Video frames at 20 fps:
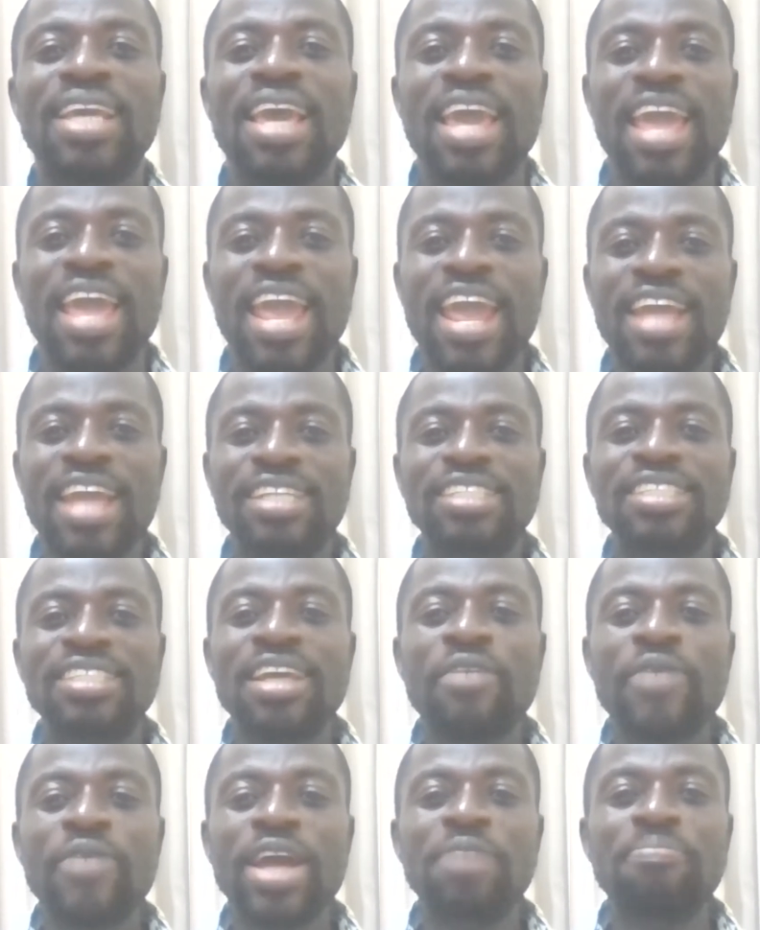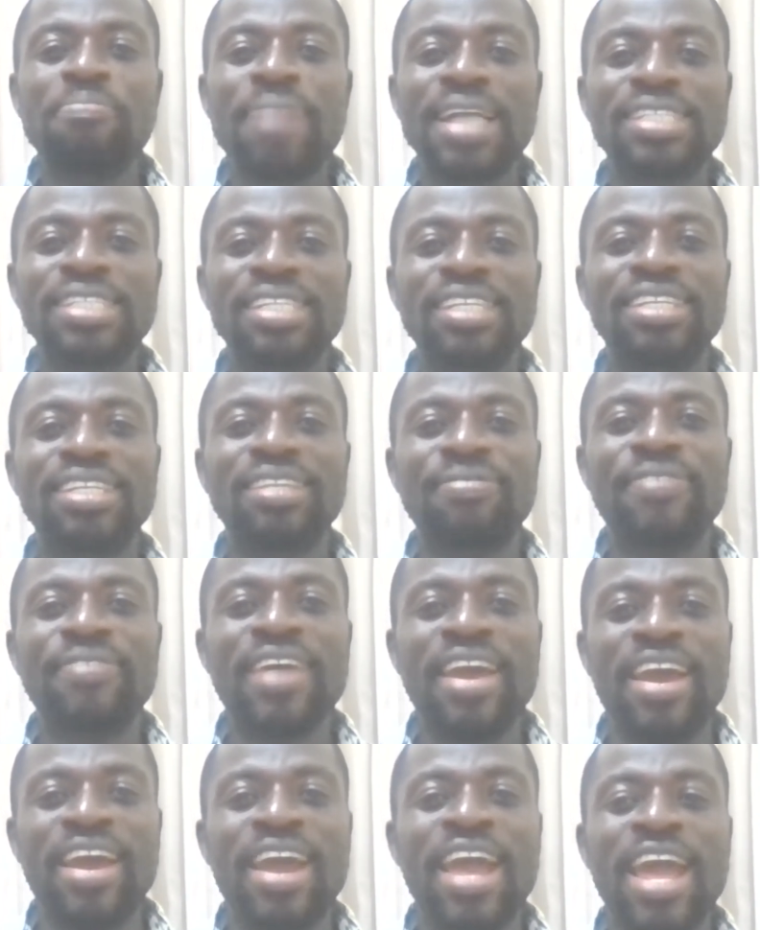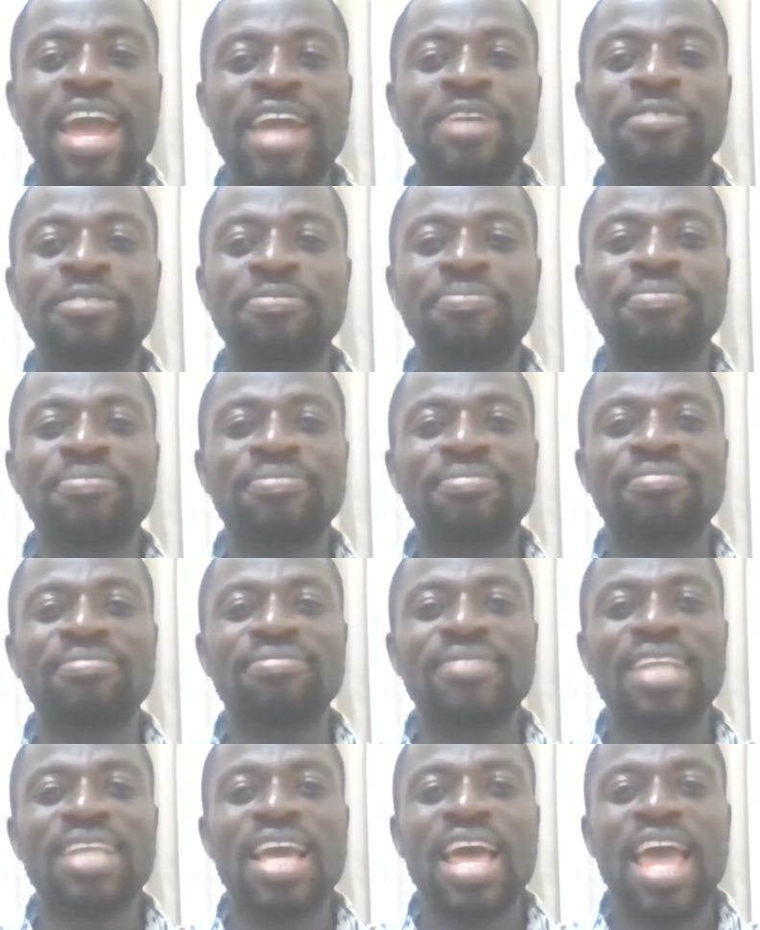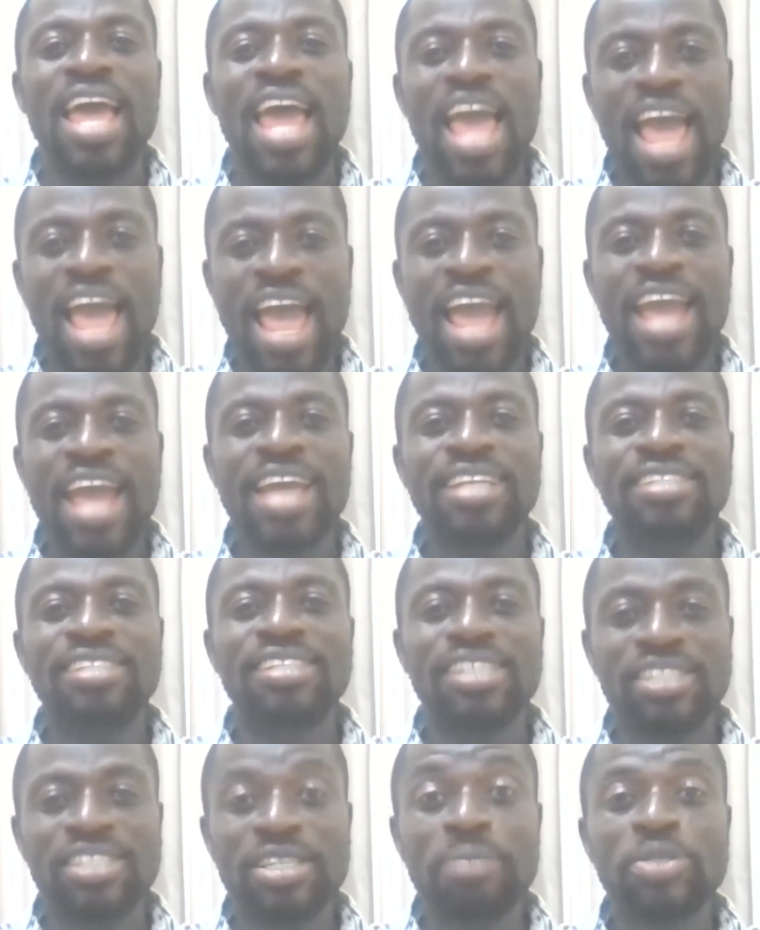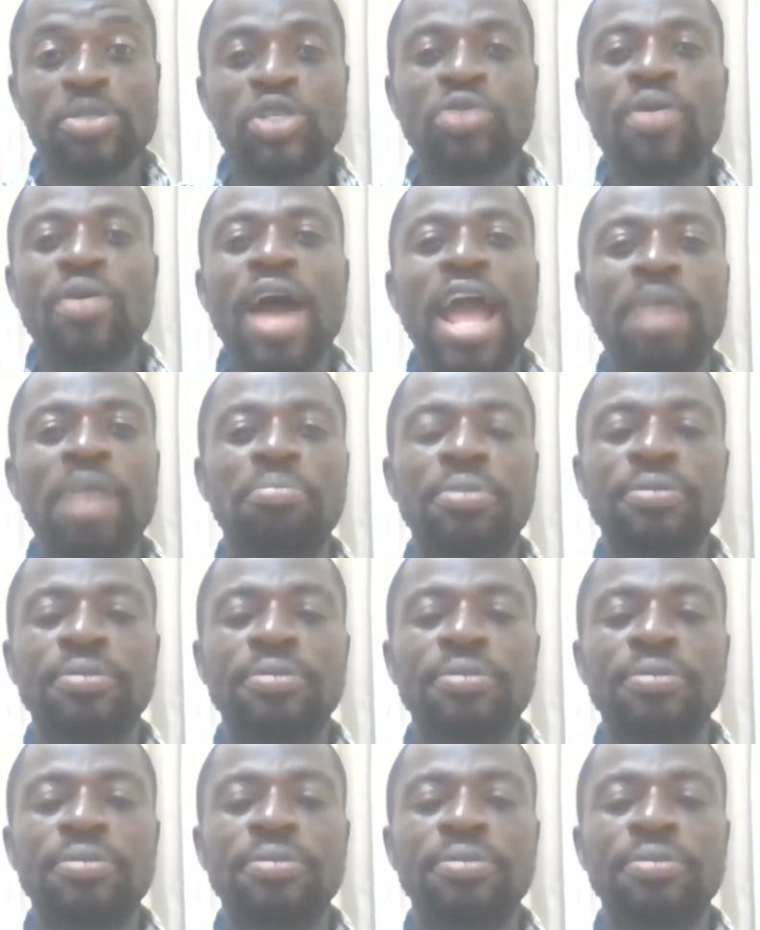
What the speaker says: Hit the red button there and subscribe.